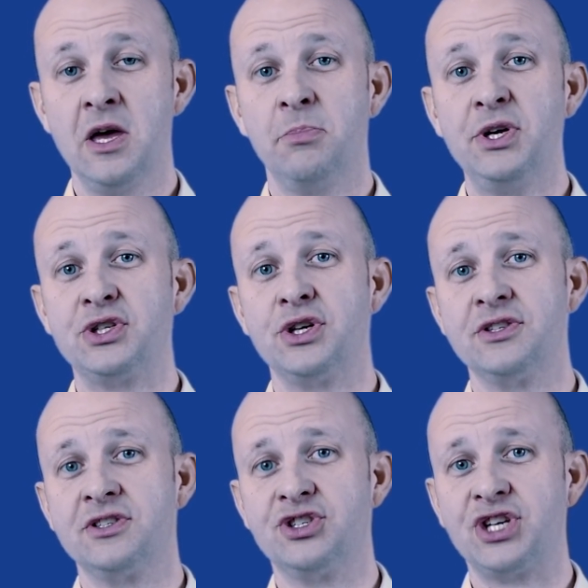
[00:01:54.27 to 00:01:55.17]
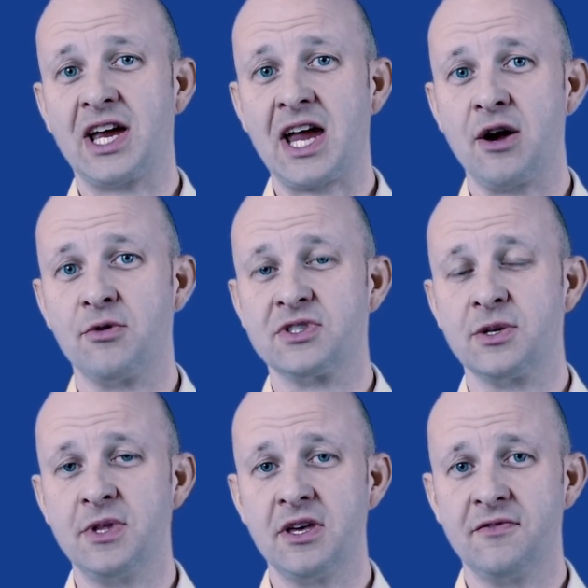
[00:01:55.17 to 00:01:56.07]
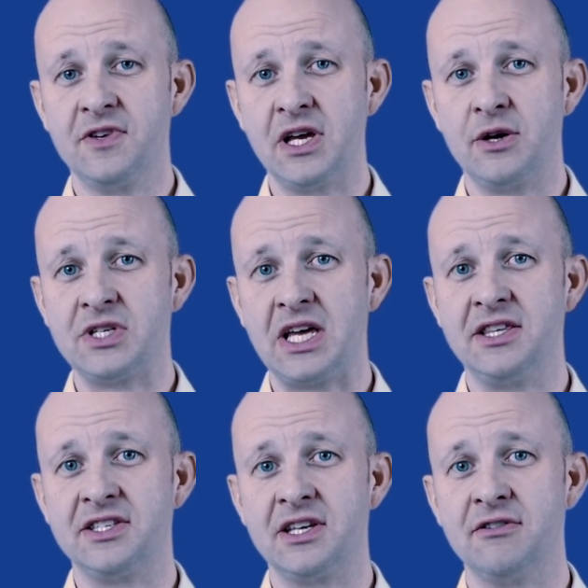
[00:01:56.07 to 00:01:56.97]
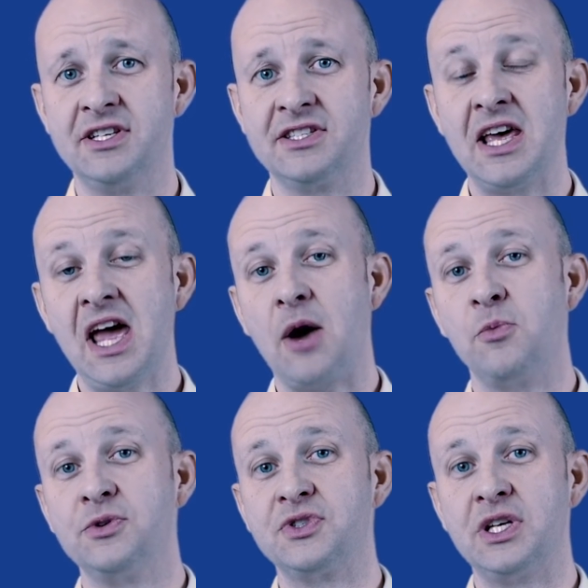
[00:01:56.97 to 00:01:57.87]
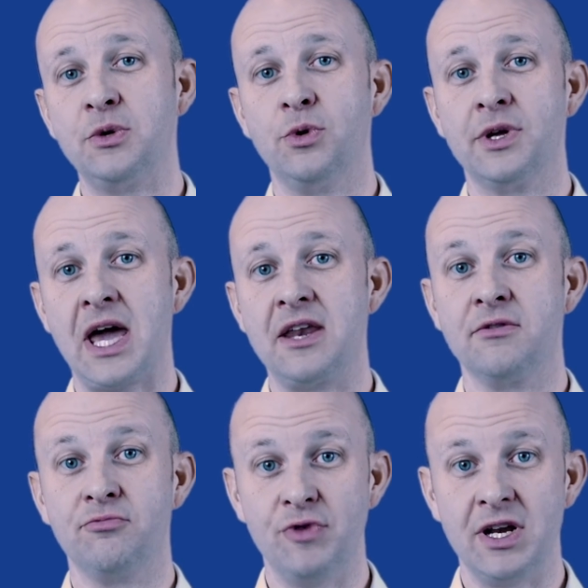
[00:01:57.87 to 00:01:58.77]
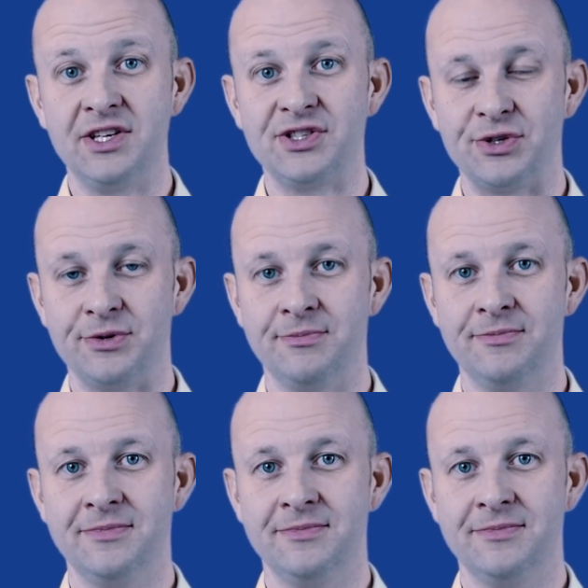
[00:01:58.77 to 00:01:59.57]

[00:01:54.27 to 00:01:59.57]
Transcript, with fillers: Be sure to check out some of the other videos in the series and we'll see you all again really soon.